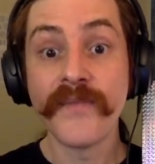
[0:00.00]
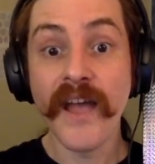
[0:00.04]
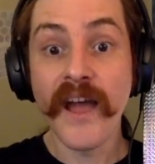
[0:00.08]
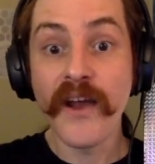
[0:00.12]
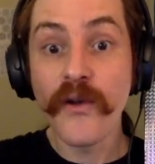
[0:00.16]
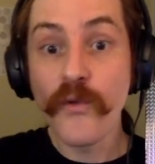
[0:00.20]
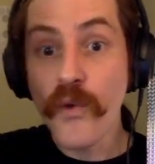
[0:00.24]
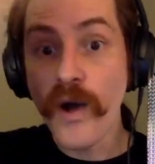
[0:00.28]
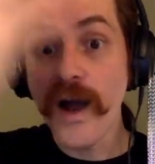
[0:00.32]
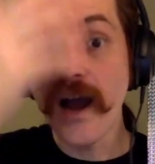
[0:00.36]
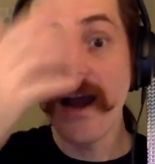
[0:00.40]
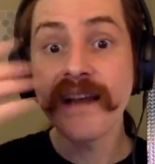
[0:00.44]

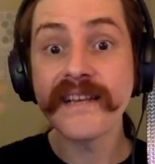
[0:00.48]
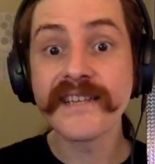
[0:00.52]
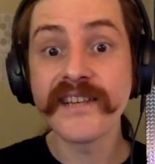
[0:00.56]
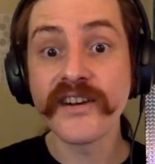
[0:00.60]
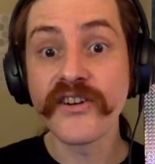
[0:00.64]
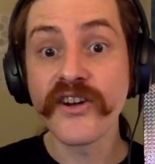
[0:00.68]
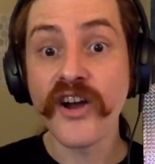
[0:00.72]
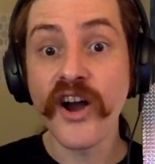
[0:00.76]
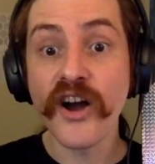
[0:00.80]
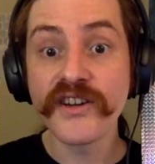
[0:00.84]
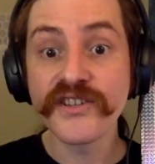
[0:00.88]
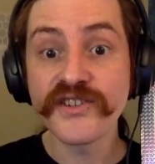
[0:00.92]
And why is
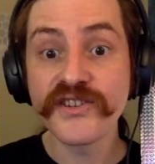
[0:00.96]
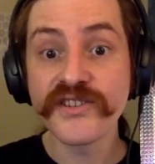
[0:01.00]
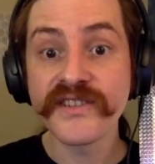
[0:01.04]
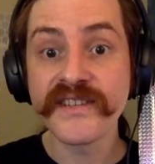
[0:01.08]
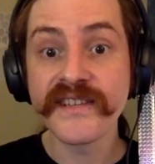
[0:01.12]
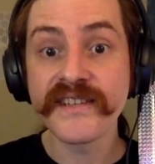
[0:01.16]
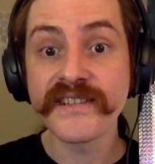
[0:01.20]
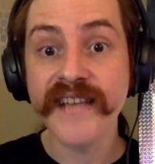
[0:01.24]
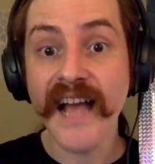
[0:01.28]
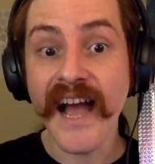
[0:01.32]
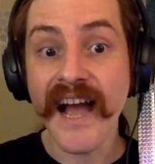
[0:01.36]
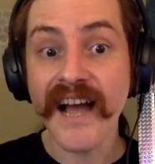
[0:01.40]
our
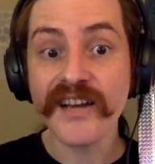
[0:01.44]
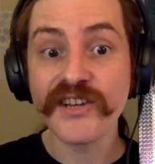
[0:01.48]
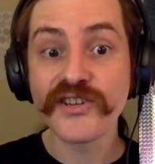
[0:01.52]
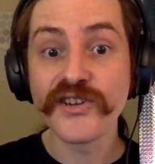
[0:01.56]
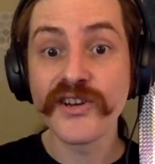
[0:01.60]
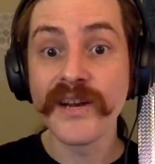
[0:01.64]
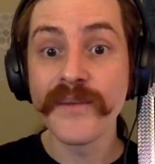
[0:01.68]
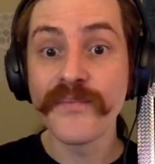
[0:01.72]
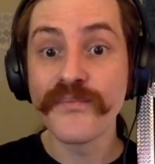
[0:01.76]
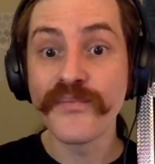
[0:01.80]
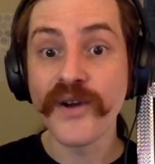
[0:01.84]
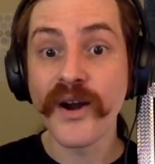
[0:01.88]
consciousness
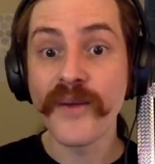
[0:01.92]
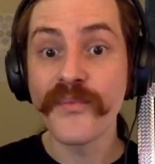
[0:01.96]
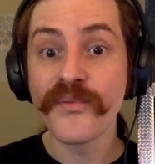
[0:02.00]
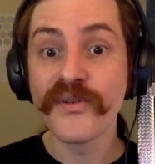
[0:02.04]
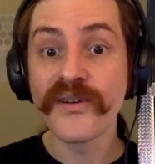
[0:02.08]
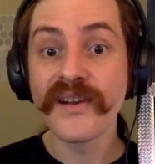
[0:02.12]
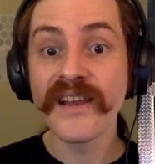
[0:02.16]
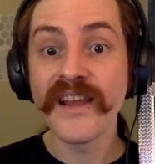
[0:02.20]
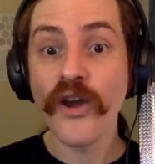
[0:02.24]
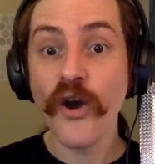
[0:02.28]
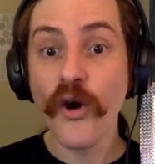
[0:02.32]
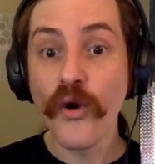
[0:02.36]
actually
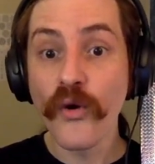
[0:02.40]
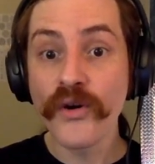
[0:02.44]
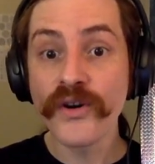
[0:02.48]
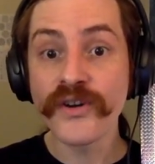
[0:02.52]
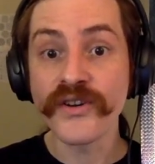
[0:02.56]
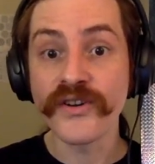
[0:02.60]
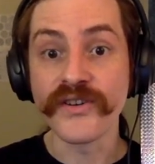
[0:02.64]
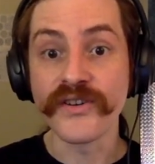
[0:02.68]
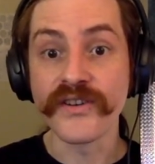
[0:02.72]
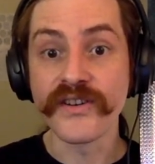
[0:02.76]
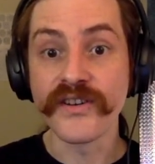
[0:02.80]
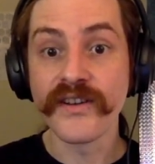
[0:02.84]
properly
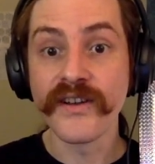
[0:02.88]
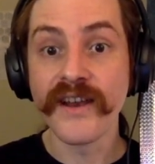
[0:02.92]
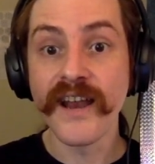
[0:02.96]
ordered?